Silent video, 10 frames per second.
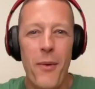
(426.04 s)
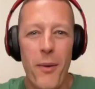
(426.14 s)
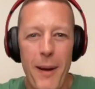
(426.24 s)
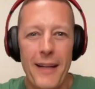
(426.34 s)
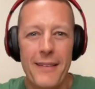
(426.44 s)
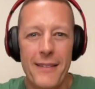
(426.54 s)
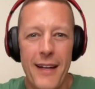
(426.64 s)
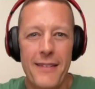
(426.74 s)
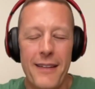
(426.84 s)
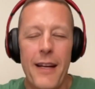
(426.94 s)
went back to
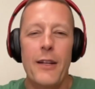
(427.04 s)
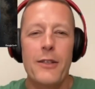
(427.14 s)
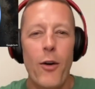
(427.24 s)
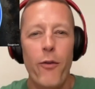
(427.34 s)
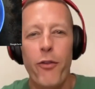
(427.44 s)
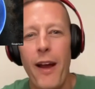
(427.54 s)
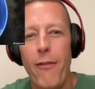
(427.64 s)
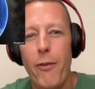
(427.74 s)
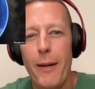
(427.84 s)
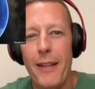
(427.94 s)
Destin. So for
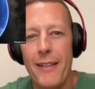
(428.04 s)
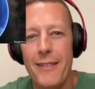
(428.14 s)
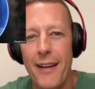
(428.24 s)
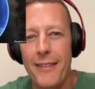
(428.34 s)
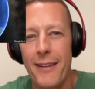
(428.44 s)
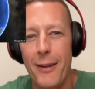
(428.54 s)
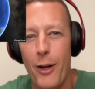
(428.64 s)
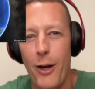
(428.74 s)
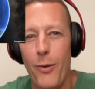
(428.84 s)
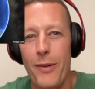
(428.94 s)
everybody that doesn't
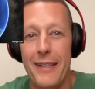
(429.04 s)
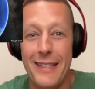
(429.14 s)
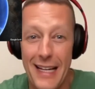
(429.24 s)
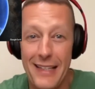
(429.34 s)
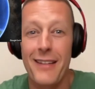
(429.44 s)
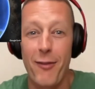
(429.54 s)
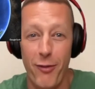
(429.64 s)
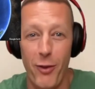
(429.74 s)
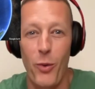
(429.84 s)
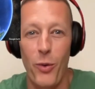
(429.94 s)
know, Destin,
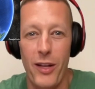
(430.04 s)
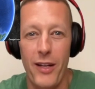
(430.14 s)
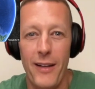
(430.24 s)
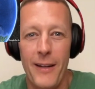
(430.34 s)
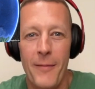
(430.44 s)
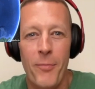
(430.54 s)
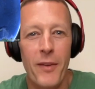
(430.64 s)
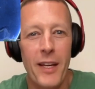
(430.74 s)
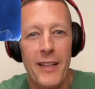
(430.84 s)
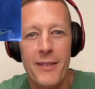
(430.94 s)
Florida
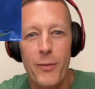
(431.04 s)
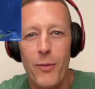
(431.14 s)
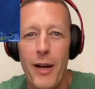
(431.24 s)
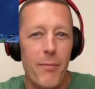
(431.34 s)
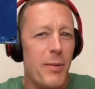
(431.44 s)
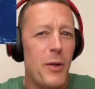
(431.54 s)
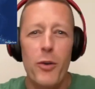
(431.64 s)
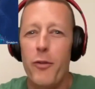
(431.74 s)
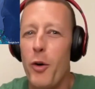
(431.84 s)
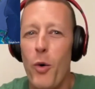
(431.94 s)
is what
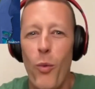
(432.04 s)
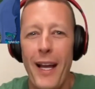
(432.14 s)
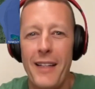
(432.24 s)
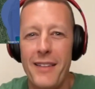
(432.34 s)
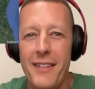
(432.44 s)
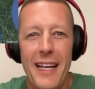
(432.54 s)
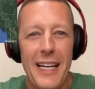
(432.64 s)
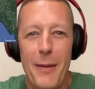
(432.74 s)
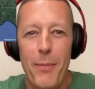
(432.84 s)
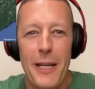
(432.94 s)
beautiful white
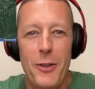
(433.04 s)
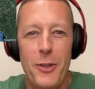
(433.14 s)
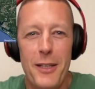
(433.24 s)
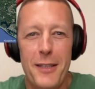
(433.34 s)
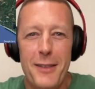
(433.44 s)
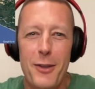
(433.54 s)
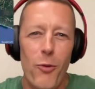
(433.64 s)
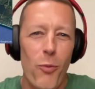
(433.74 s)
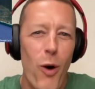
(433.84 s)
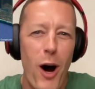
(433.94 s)
sandy beaches. The
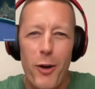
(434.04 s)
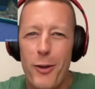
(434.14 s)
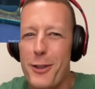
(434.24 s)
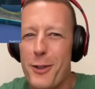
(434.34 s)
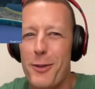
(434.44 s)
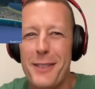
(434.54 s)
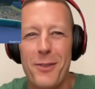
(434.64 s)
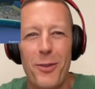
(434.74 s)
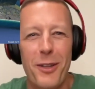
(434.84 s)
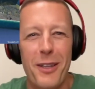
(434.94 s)
water's
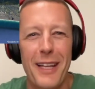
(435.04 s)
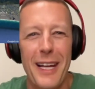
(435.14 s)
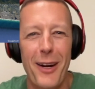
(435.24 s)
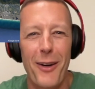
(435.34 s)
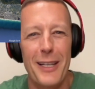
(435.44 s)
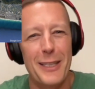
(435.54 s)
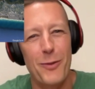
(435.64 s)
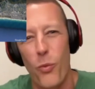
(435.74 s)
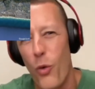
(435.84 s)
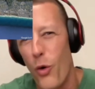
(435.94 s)
crystal clear. It's
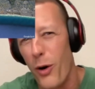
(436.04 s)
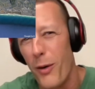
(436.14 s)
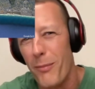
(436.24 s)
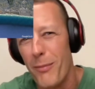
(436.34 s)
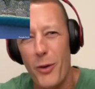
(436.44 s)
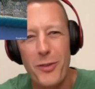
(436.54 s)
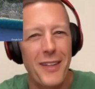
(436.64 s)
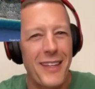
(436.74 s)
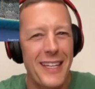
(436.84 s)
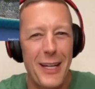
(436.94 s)
warm most of
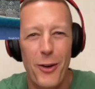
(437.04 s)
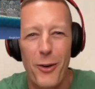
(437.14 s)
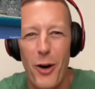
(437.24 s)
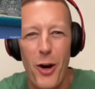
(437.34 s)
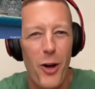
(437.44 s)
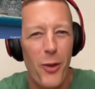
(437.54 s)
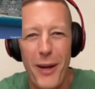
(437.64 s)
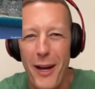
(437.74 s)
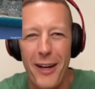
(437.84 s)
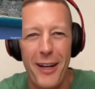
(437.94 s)
the year, all the
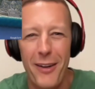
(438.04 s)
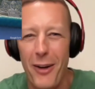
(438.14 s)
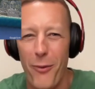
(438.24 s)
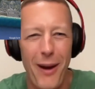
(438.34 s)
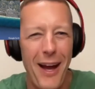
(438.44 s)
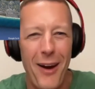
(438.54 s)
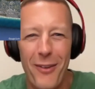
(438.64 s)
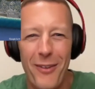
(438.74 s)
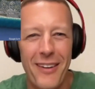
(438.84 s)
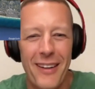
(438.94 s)
way
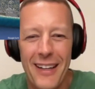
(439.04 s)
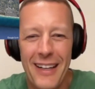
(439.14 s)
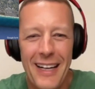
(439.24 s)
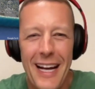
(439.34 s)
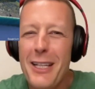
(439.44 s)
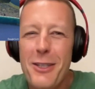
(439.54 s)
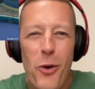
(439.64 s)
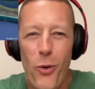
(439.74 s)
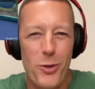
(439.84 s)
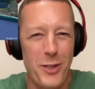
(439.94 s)
around. It's
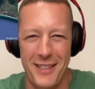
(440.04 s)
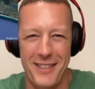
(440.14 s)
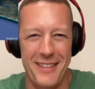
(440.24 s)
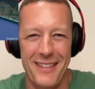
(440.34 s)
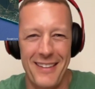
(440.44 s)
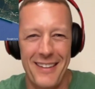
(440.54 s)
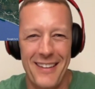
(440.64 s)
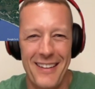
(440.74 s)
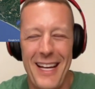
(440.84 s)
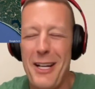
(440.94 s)
gorgeous.
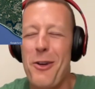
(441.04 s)
Like